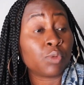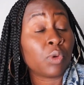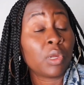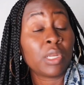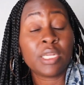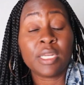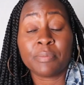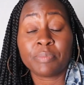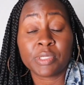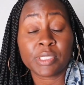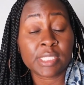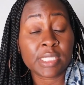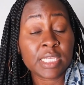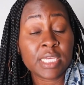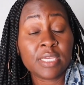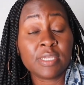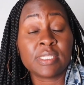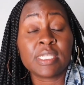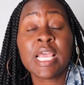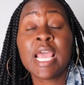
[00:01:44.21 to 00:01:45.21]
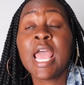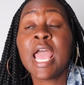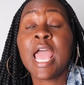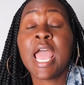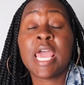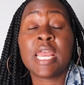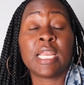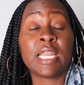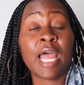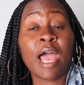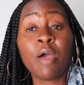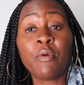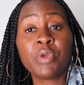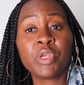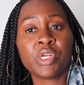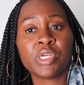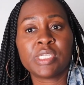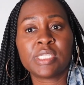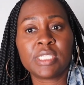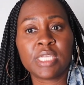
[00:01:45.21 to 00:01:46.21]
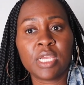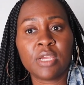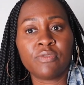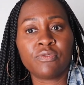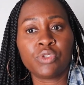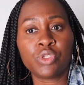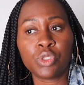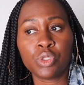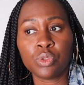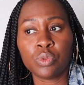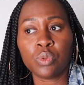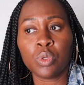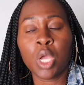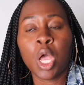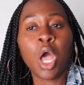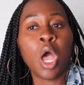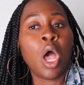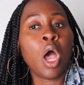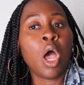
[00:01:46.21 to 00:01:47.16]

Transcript: Rolling up your sleeves and allowing yourself to